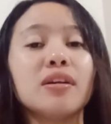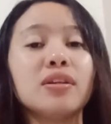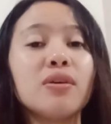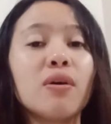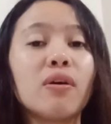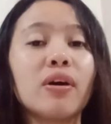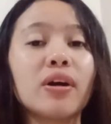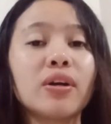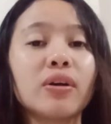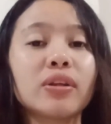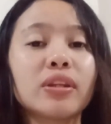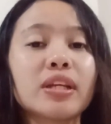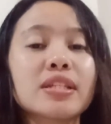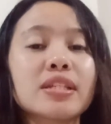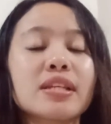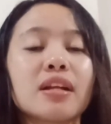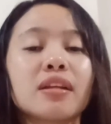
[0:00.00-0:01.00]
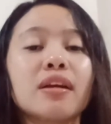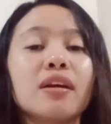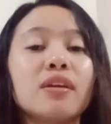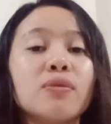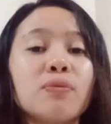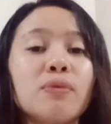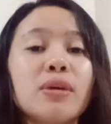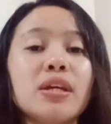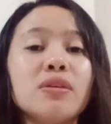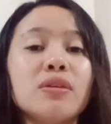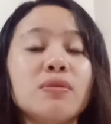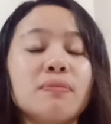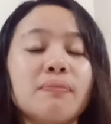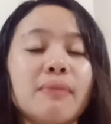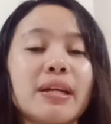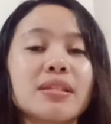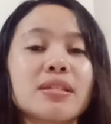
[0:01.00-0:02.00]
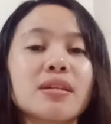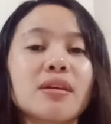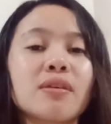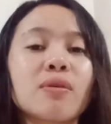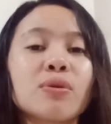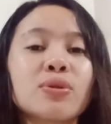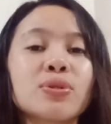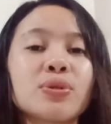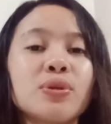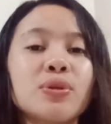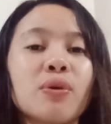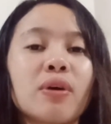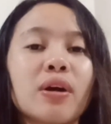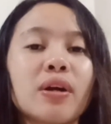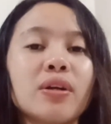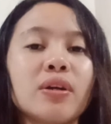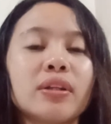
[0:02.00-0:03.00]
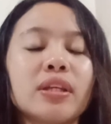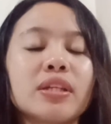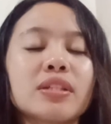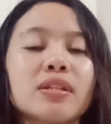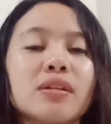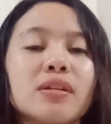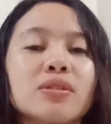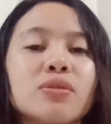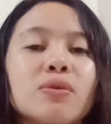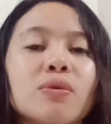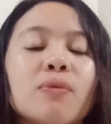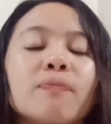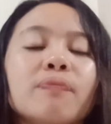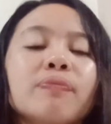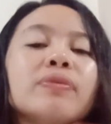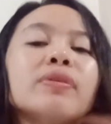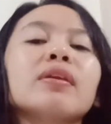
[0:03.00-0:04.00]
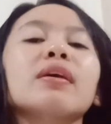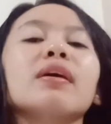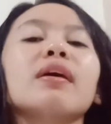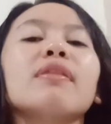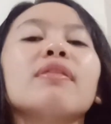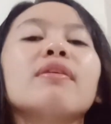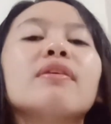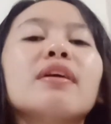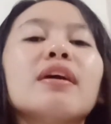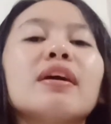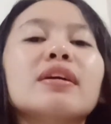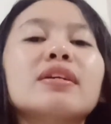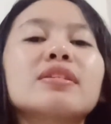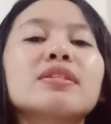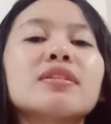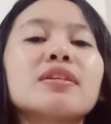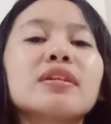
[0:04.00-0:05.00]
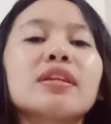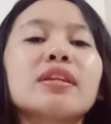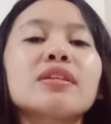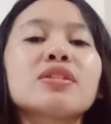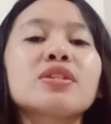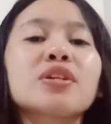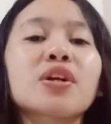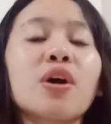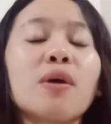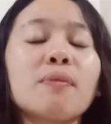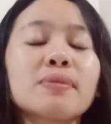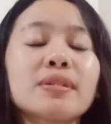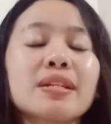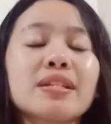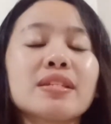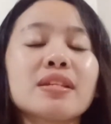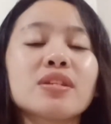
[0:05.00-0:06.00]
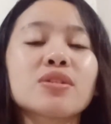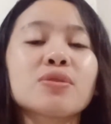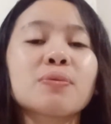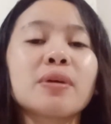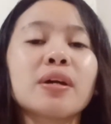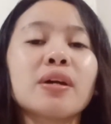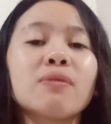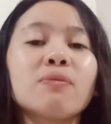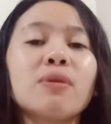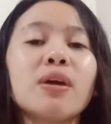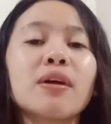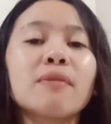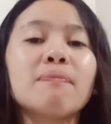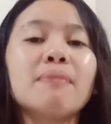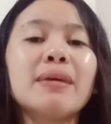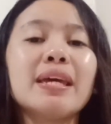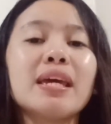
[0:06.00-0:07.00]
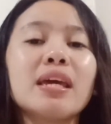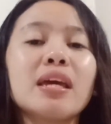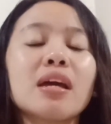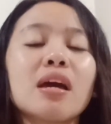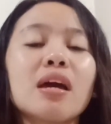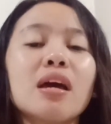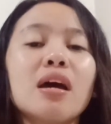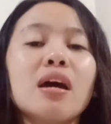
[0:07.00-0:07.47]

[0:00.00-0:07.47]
eukaryotic cell and we humans are also eukaryotic cells, so there are certain circumstances wherein we are being